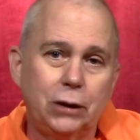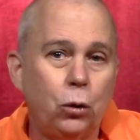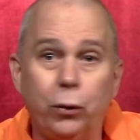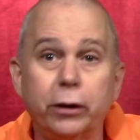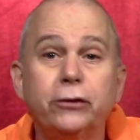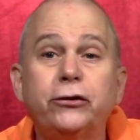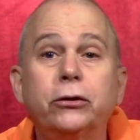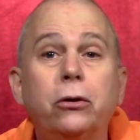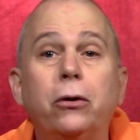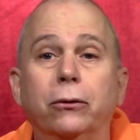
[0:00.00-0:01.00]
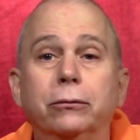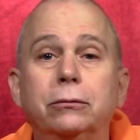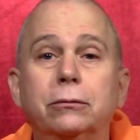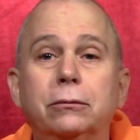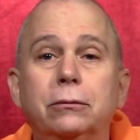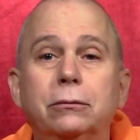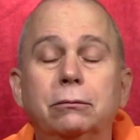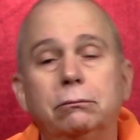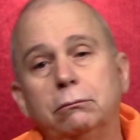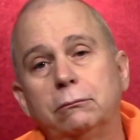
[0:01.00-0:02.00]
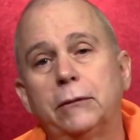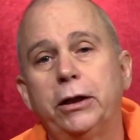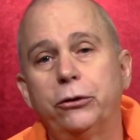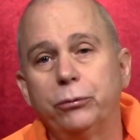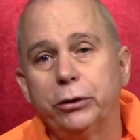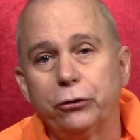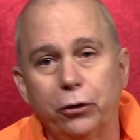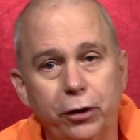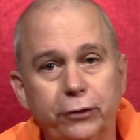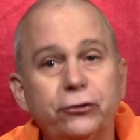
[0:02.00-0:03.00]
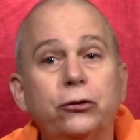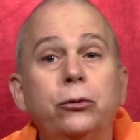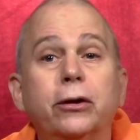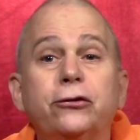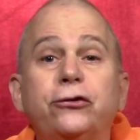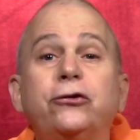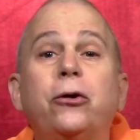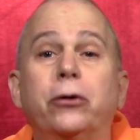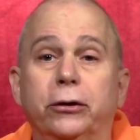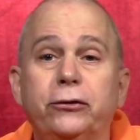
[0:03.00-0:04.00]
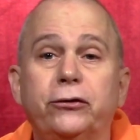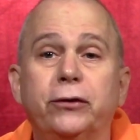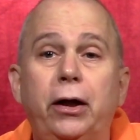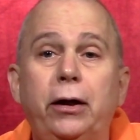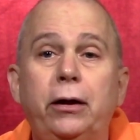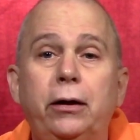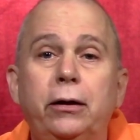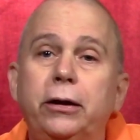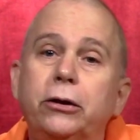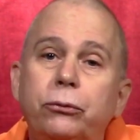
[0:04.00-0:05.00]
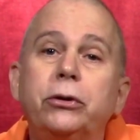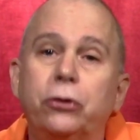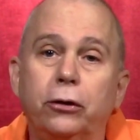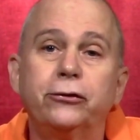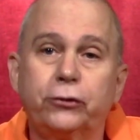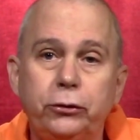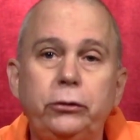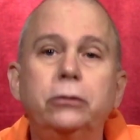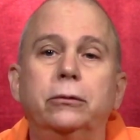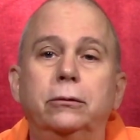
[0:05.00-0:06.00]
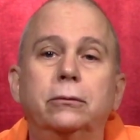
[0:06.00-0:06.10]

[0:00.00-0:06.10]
Where does it go? It returns to its source. It returns to you.